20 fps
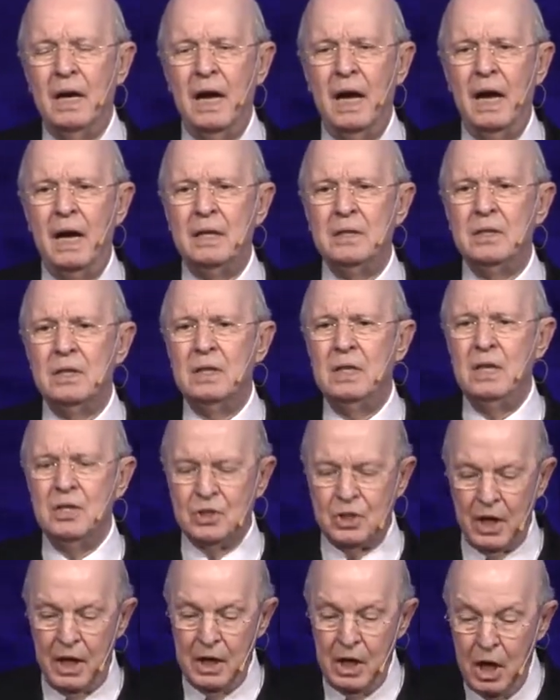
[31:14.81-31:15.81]
And
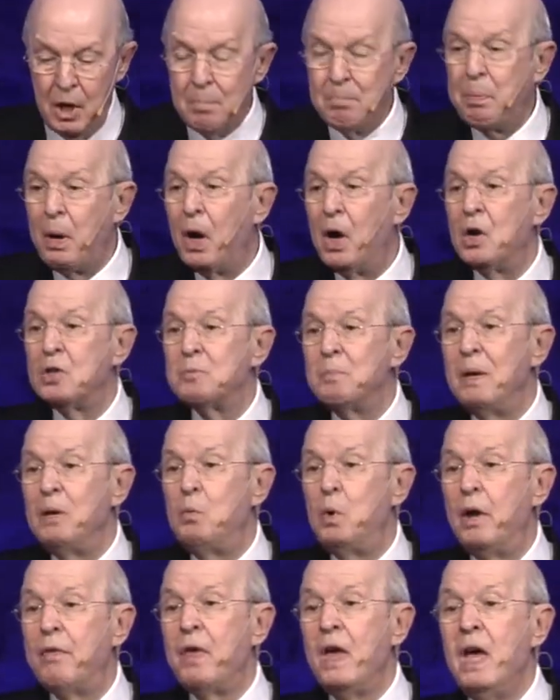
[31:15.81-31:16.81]
he's saying here, purge
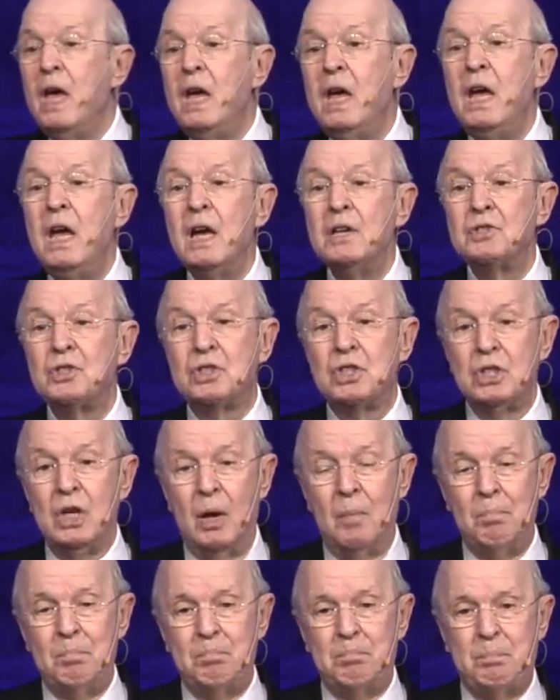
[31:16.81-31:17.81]
me with
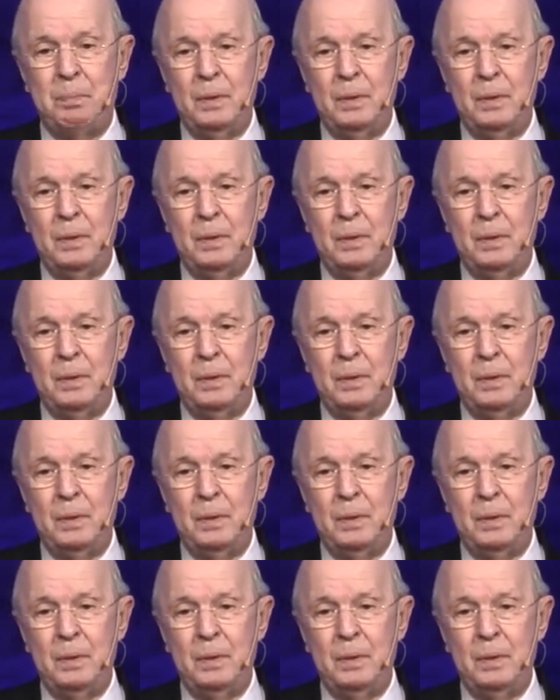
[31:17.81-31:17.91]
hyssop.